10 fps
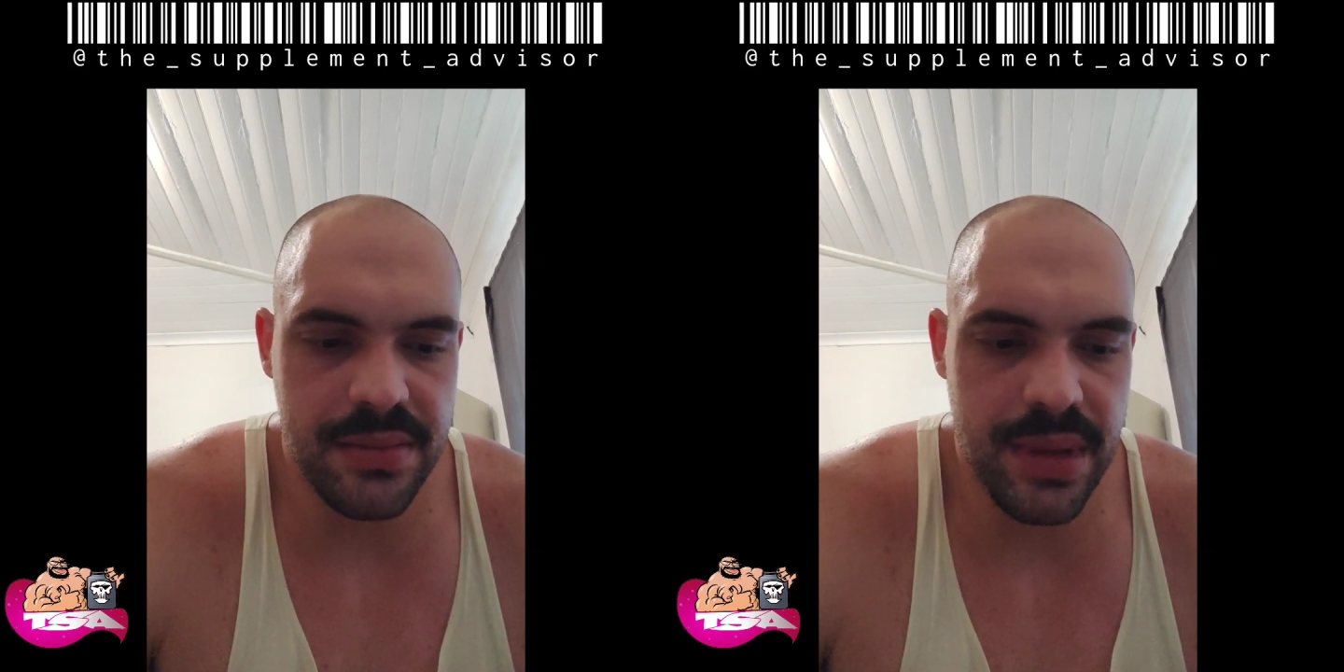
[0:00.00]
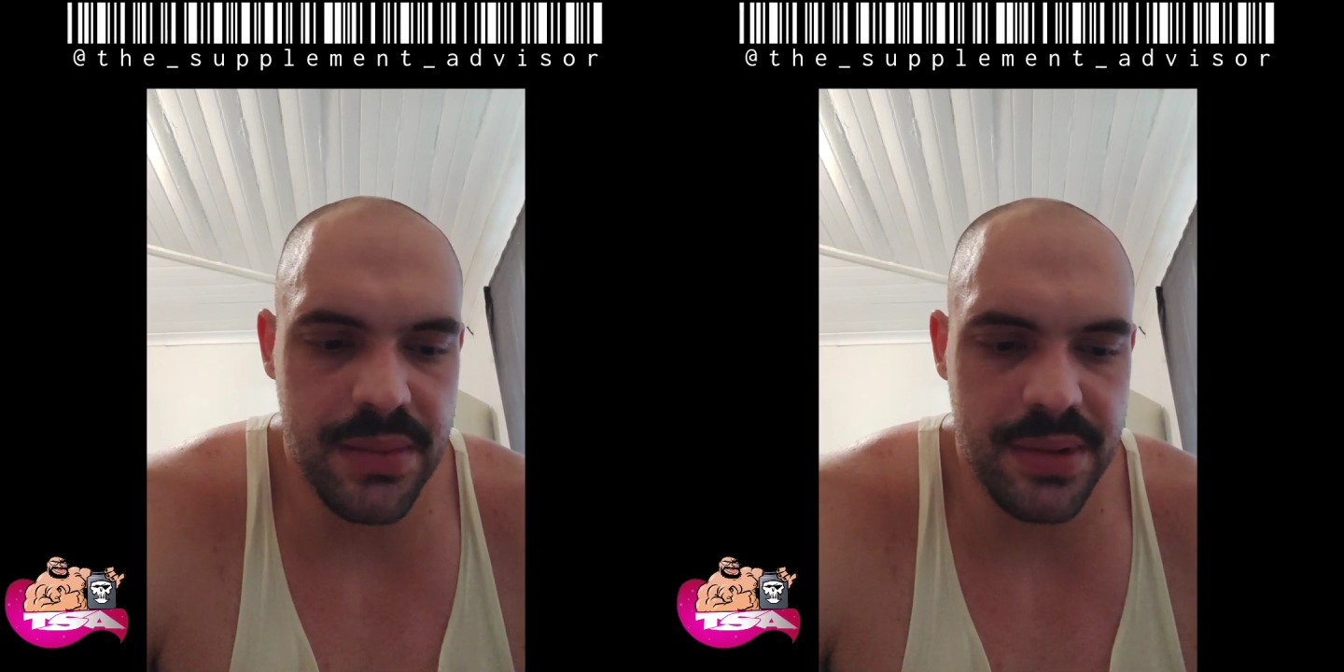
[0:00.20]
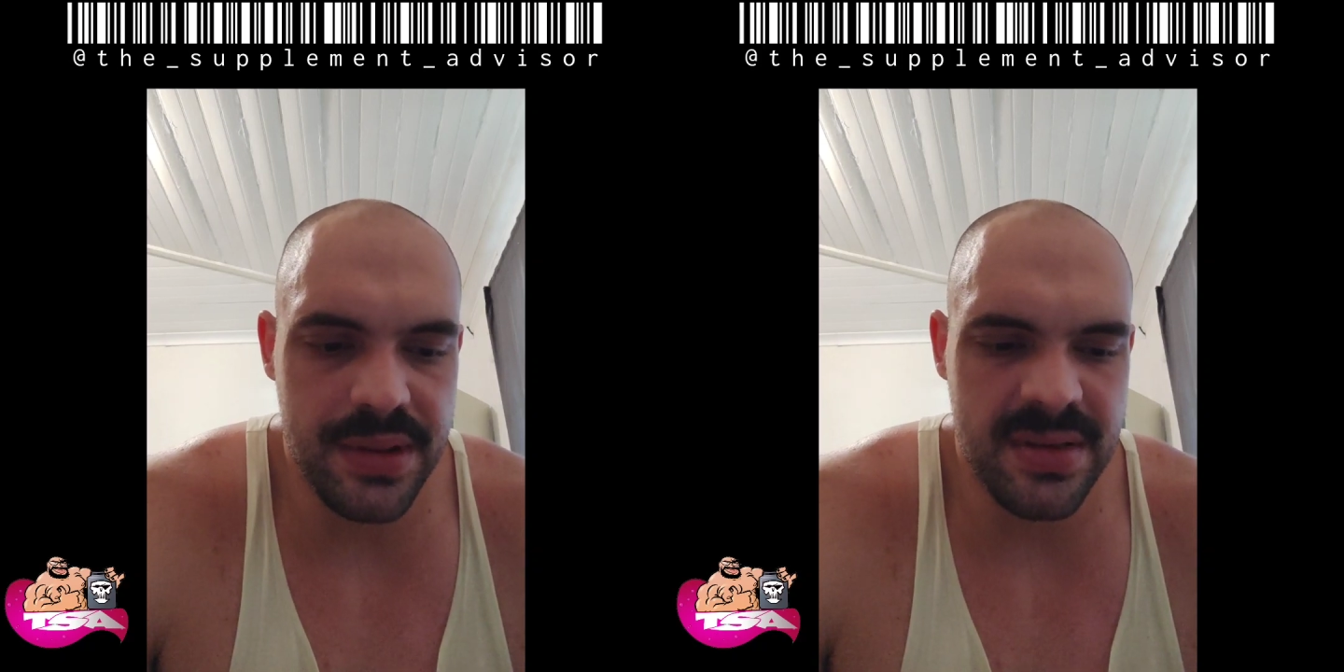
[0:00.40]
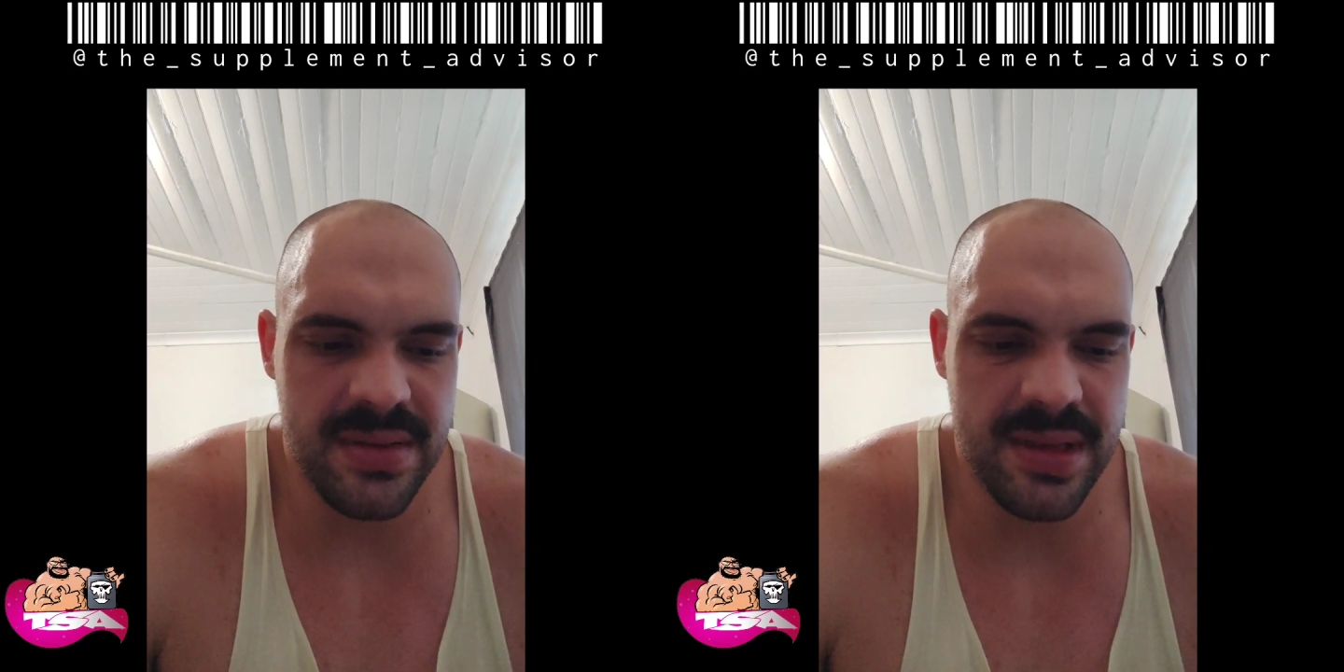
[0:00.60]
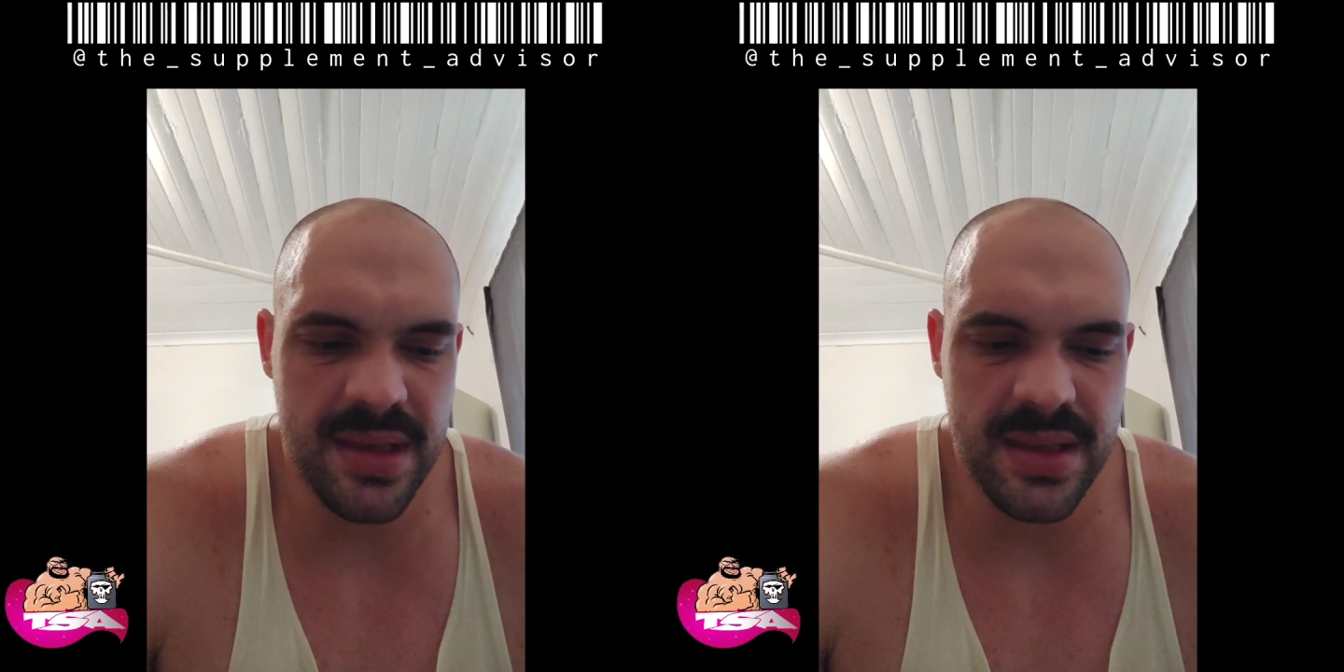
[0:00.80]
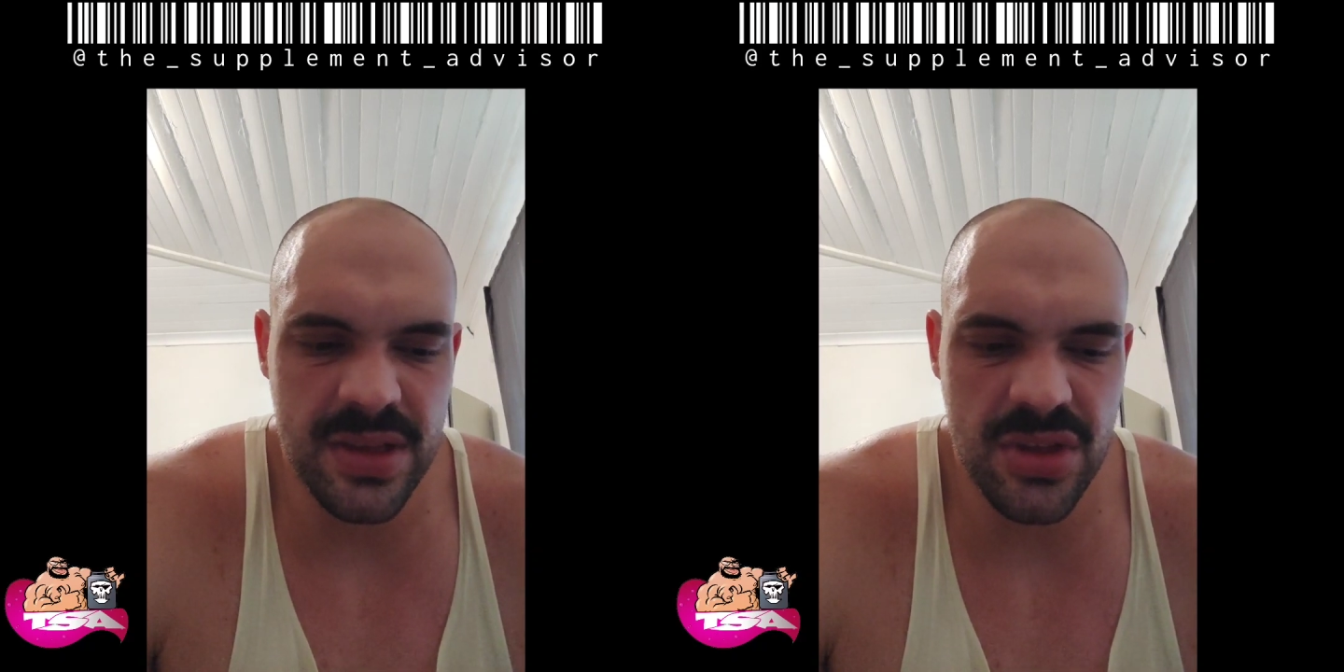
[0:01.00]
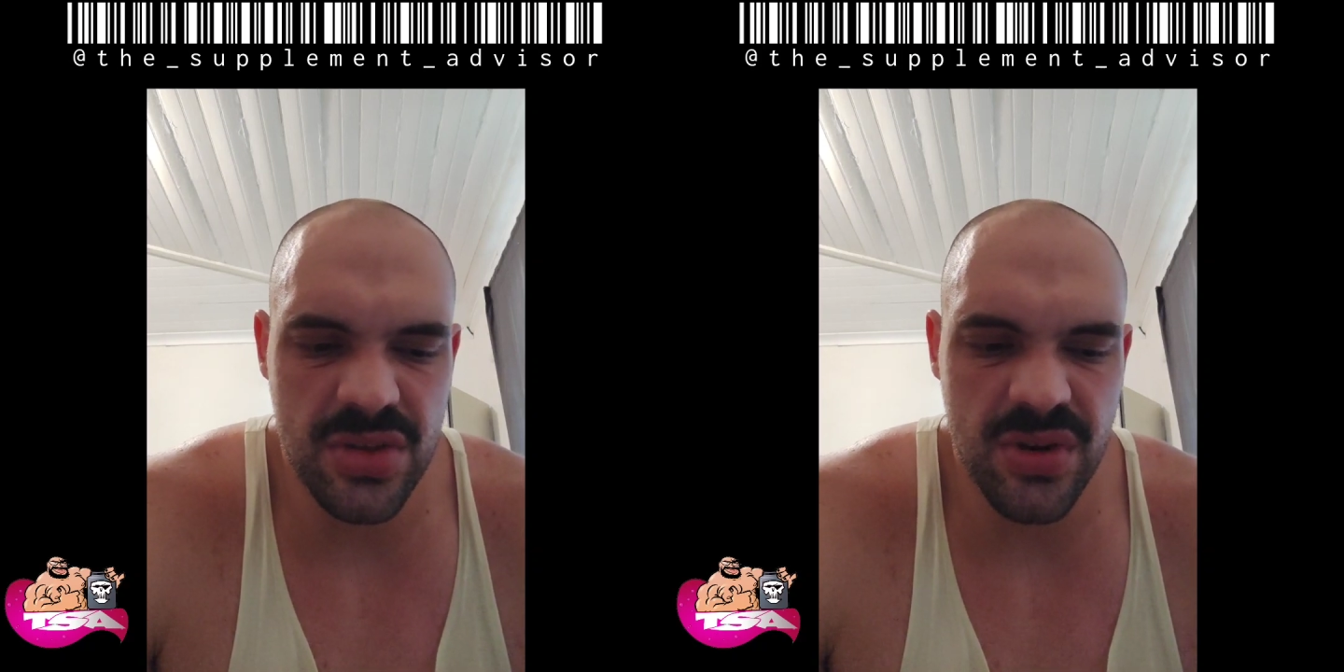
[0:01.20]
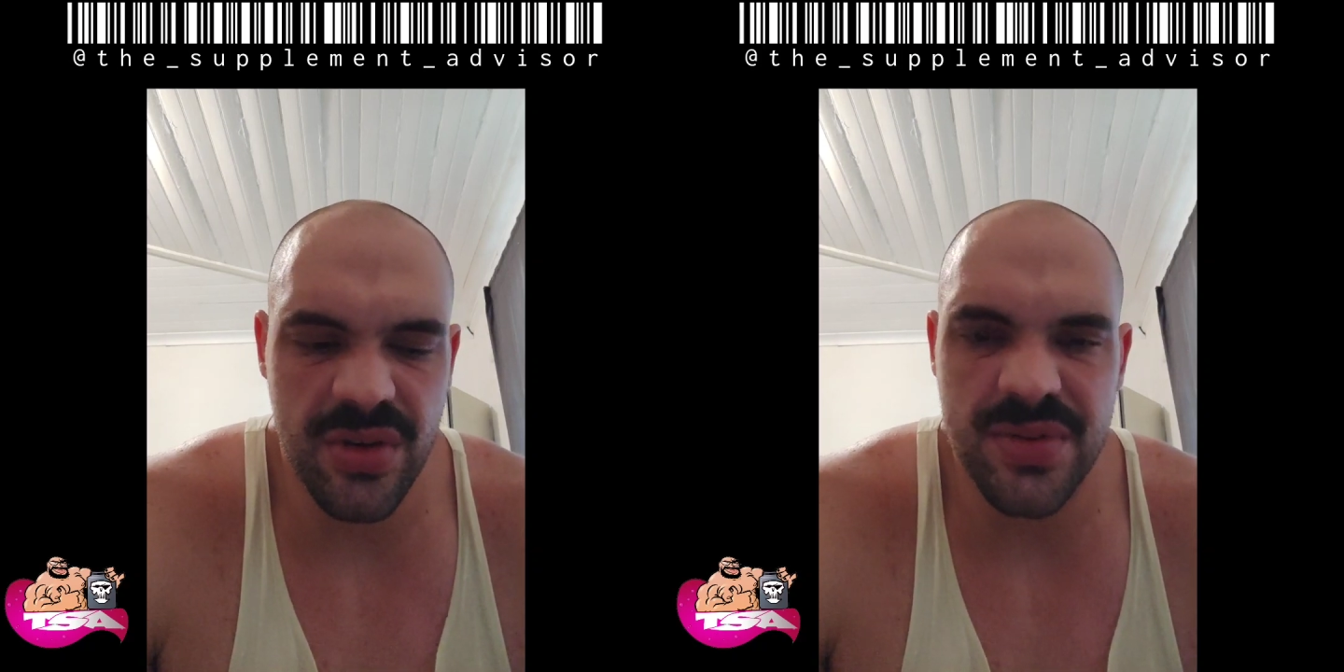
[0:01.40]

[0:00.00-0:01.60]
Maybe the addition of